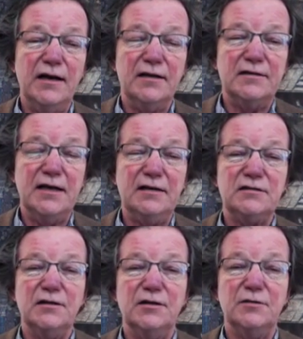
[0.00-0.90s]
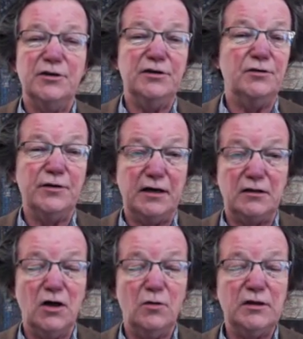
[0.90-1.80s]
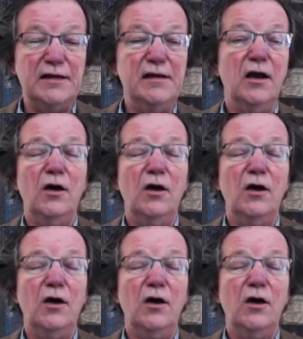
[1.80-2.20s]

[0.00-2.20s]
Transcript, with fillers: antiques uh, when you're doing it globally.